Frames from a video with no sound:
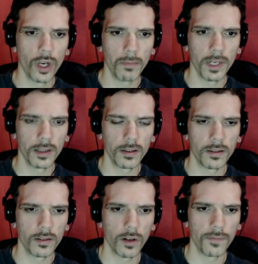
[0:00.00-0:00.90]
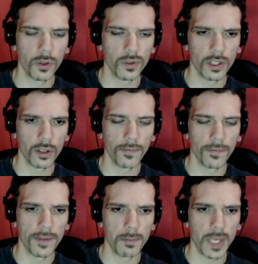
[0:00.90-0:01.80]
month of usage of the
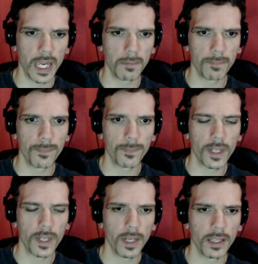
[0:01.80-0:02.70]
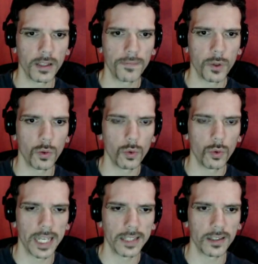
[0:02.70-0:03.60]
VPN. But if you do
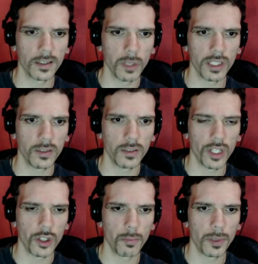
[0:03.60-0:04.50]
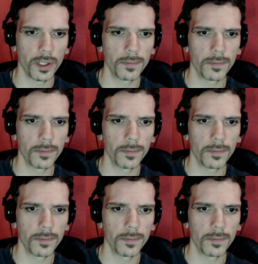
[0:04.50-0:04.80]
like 6 months, it's way cheaper.